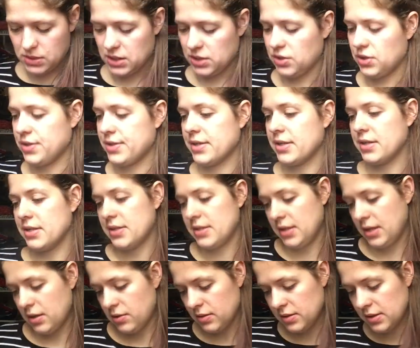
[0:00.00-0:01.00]
I'm just gonna
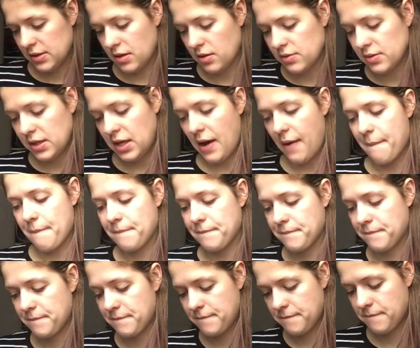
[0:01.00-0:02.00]
see how this goes. Yeah.
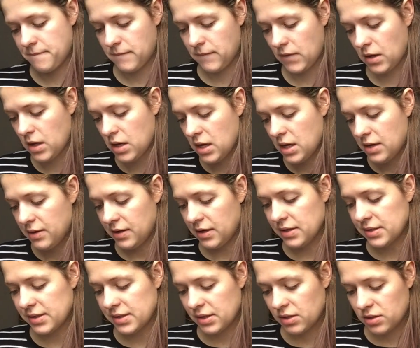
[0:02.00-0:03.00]

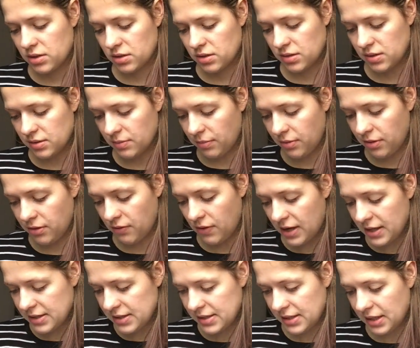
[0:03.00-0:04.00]
There's some
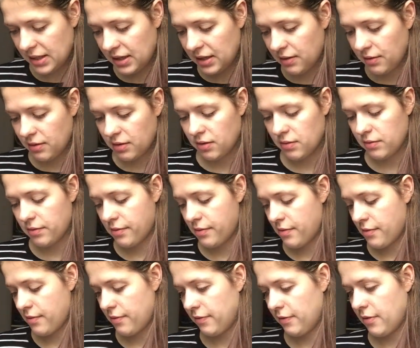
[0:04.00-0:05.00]
threads hanging
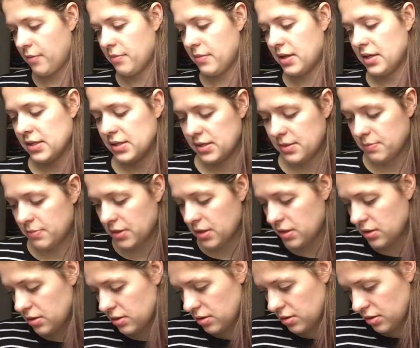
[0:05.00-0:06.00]
from this,
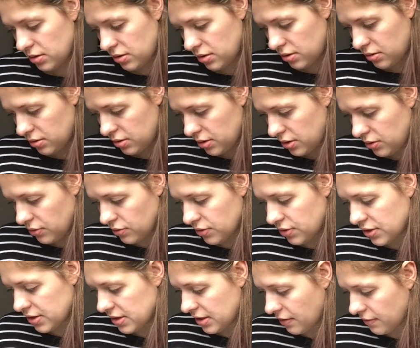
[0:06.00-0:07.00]
but you'll
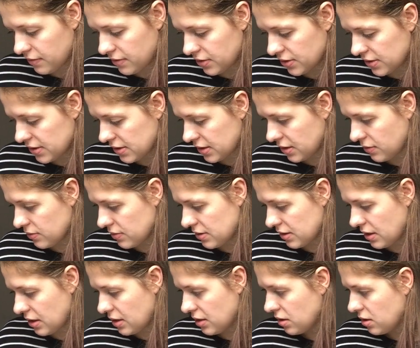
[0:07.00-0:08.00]
just have to excuse
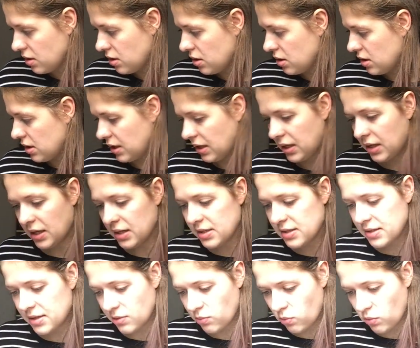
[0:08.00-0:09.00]
that. I
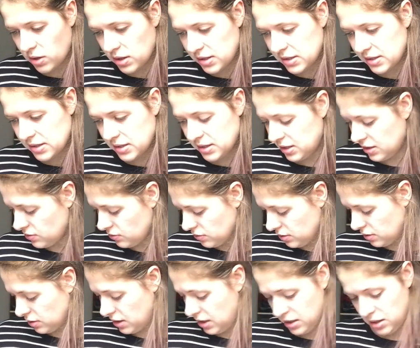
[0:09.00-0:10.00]
guess there was a needle
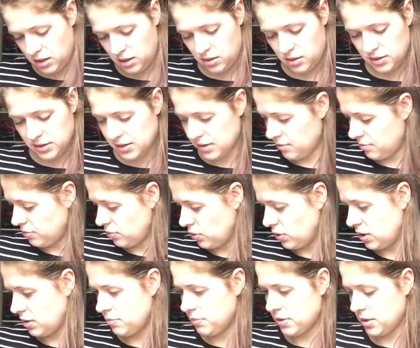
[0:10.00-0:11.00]
in here at some
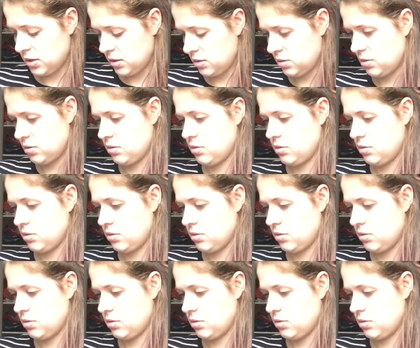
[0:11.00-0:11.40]
point, but